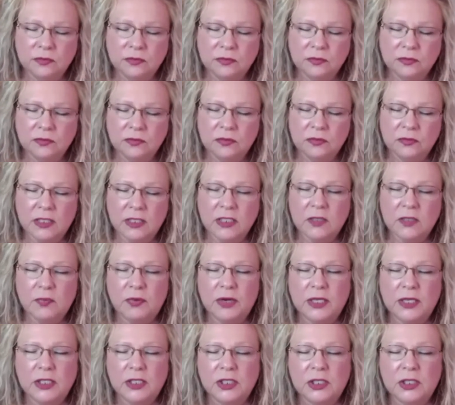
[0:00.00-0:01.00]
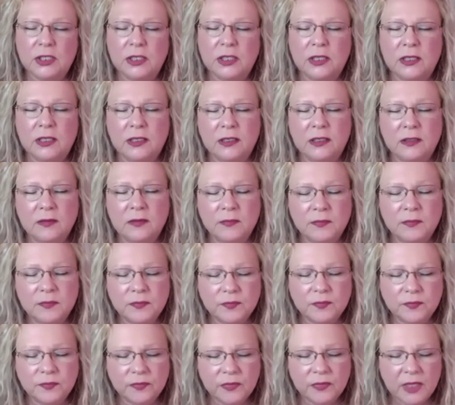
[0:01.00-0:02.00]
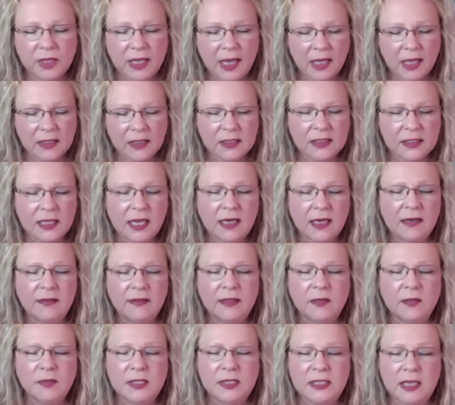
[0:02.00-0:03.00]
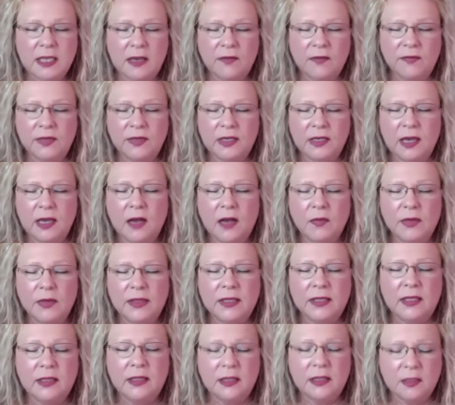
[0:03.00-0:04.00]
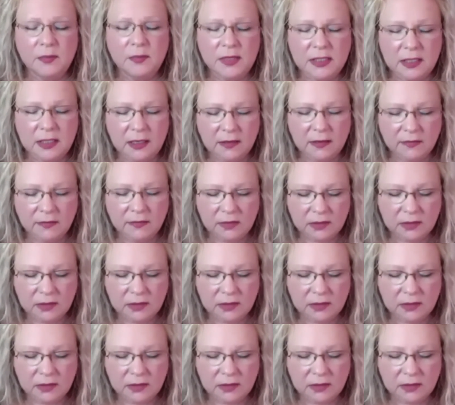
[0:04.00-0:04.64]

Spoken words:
expression outside of themselves and not within themselves.